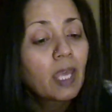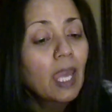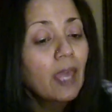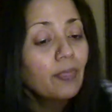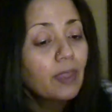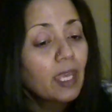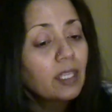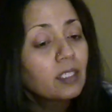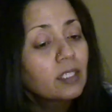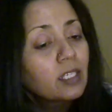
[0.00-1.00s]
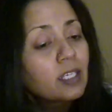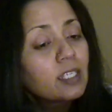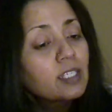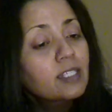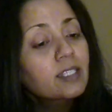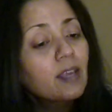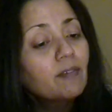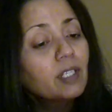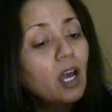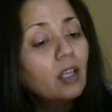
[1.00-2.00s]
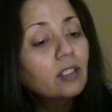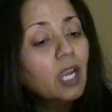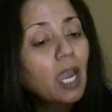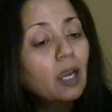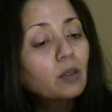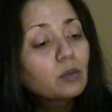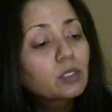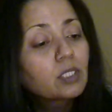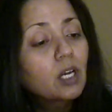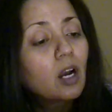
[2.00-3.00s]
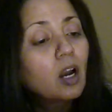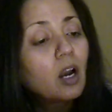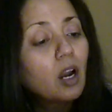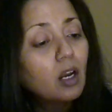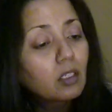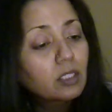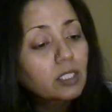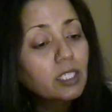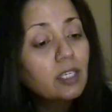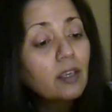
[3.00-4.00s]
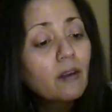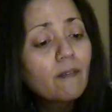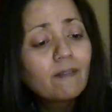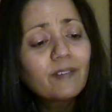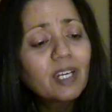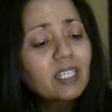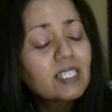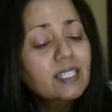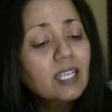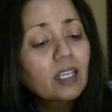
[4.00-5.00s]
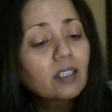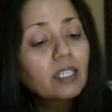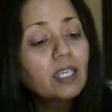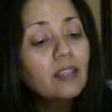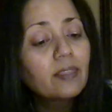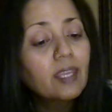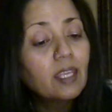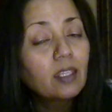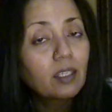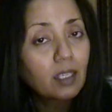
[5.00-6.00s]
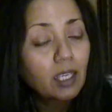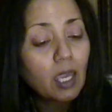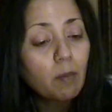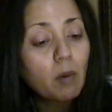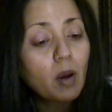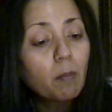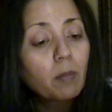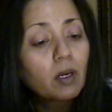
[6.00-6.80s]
And then 7 other cows, ugly, very sickly and thin, came up.